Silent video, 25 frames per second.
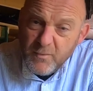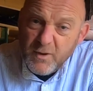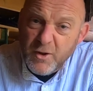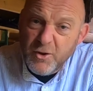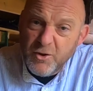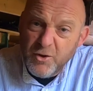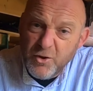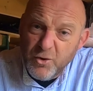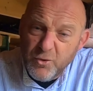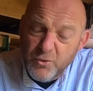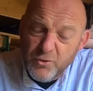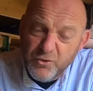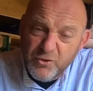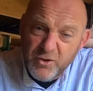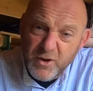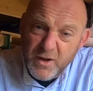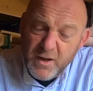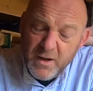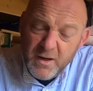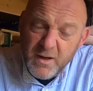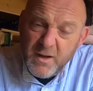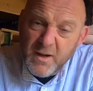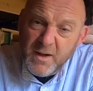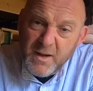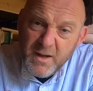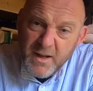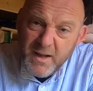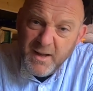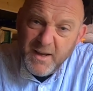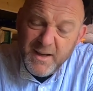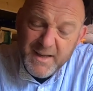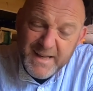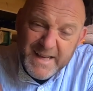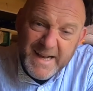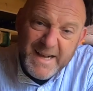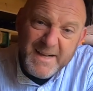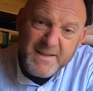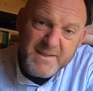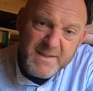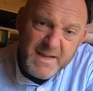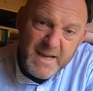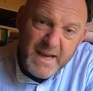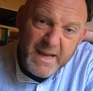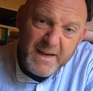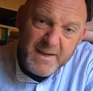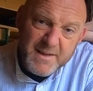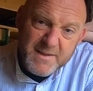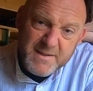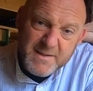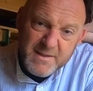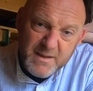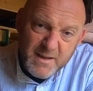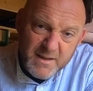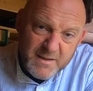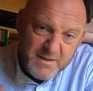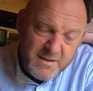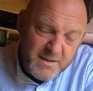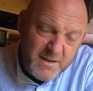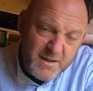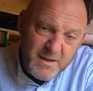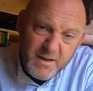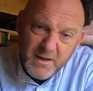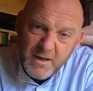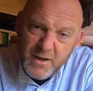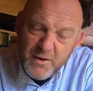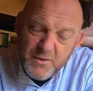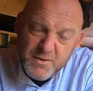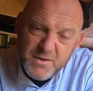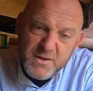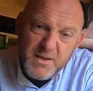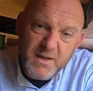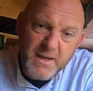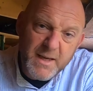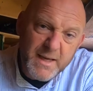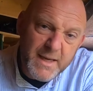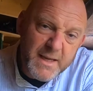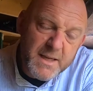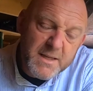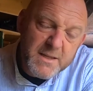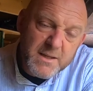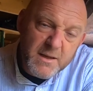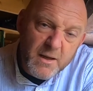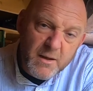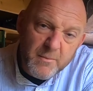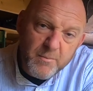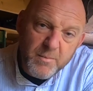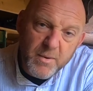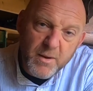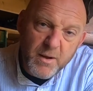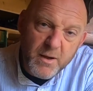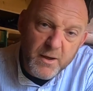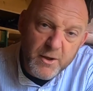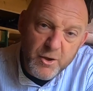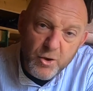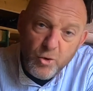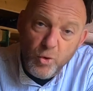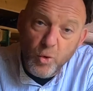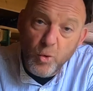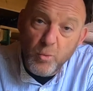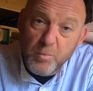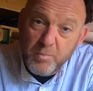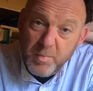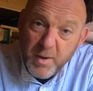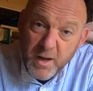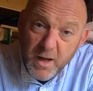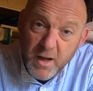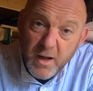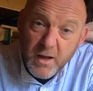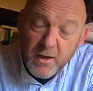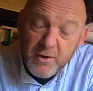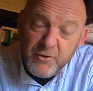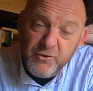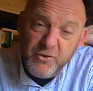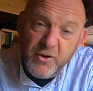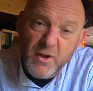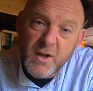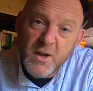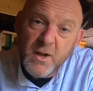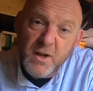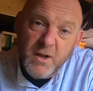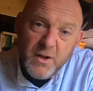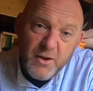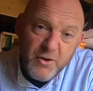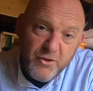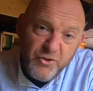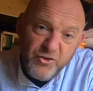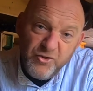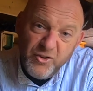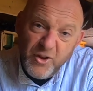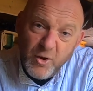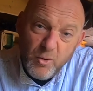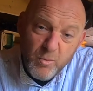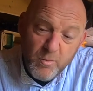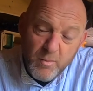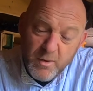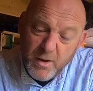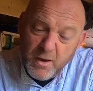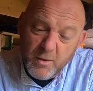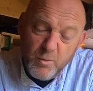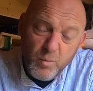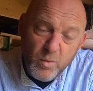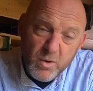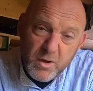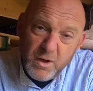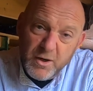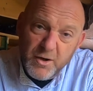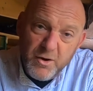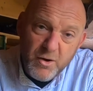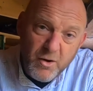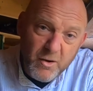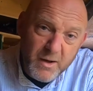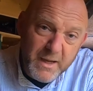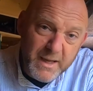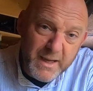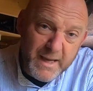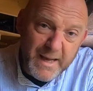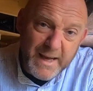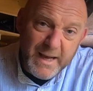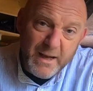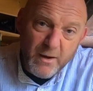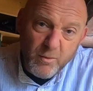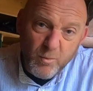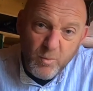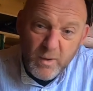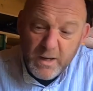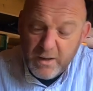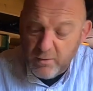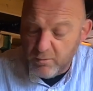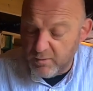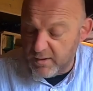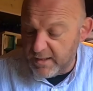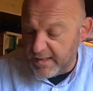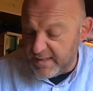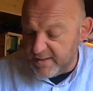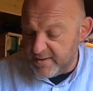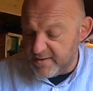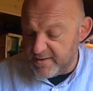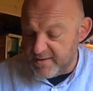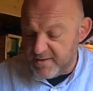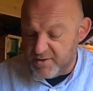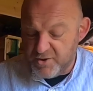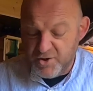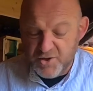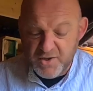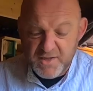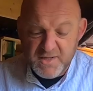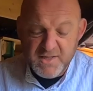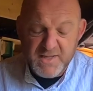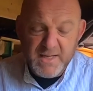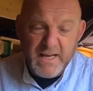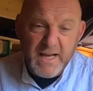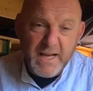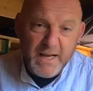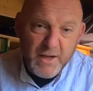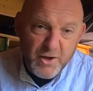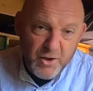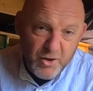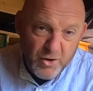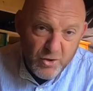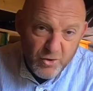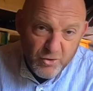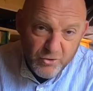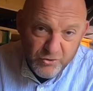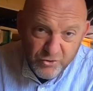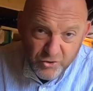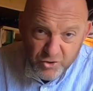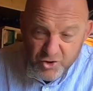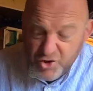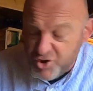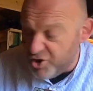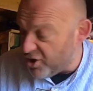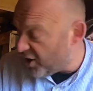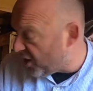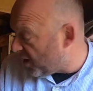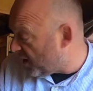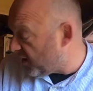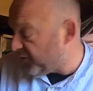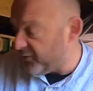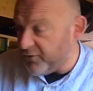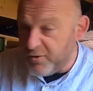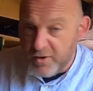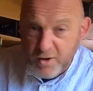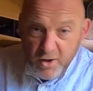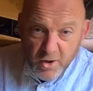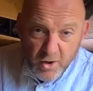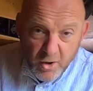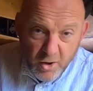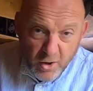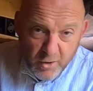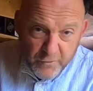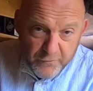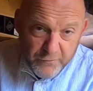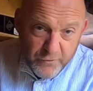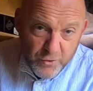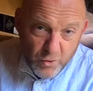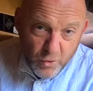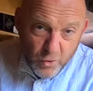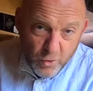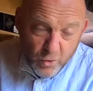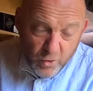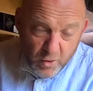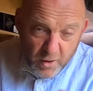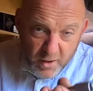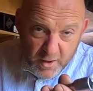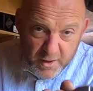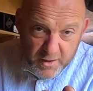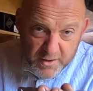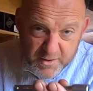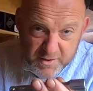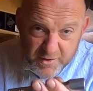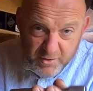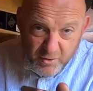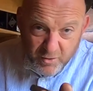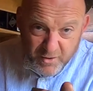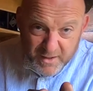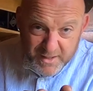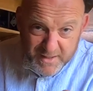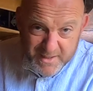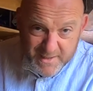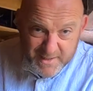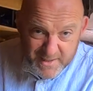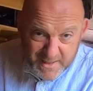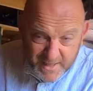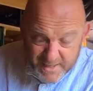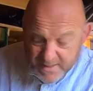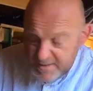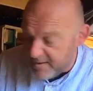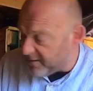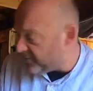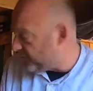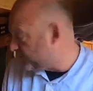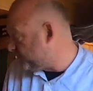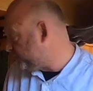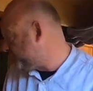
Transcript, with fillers: using a gas canister to, you know, to heat up uh, your parts, you still might want to knock it out. Well, let's just say you use the shaft of your uh, socket set